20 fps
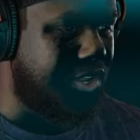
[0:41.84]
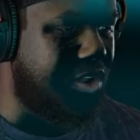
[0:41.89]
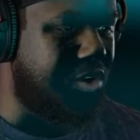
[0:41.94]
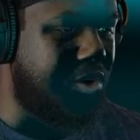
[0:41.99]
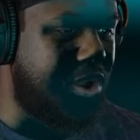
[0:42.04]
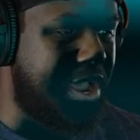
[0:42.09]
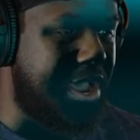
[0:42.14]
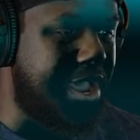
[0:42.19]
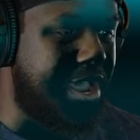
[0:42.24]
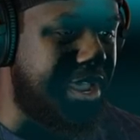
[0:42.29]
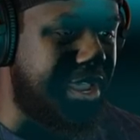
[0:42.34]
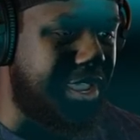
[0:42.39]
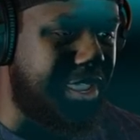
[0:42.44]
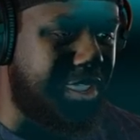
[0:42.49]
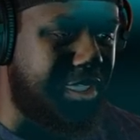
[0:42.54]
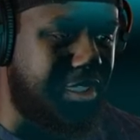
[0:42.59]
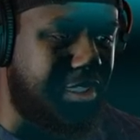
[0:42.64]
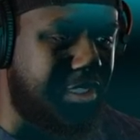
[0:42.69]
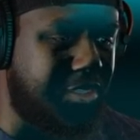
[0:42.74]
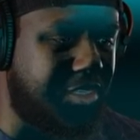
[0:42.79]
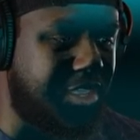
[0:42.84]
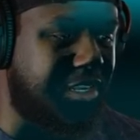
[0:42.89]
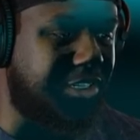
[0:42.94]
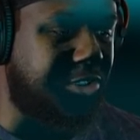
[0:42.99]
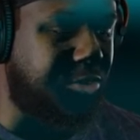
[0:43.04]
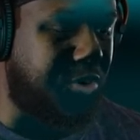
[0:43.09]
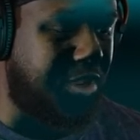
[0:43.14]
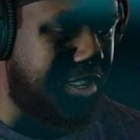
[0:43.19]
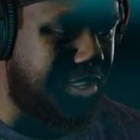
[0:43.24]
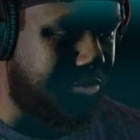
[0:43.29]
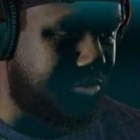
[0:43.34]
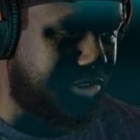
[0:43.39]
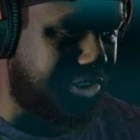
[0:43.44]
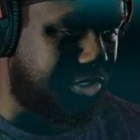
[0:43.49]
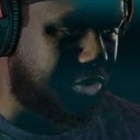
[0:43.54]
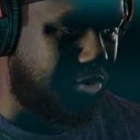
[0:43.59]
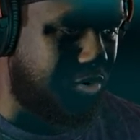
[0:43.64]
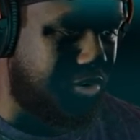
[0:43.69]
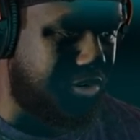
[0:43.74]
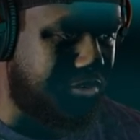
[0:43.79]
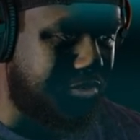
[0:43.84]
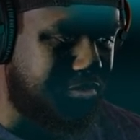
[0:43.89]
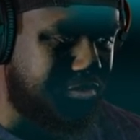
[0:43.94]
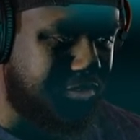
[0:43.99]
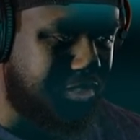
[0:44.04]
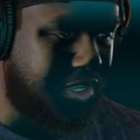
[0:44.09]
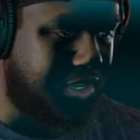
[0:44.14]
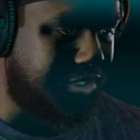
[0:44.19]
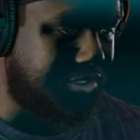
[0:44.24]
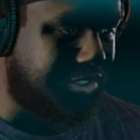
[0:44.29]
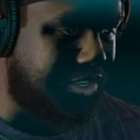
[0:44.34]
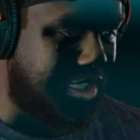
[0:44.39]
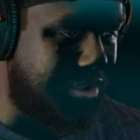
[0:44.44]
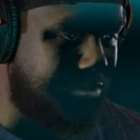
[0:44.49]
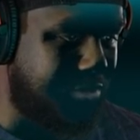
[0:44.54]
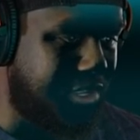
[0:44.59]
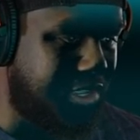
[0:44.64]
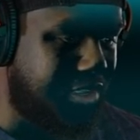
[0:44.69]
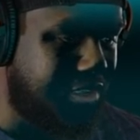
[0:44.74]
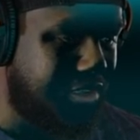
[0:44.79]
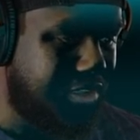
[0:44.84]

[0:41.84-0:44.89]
Oh, hi. That's why he was throwing things at me.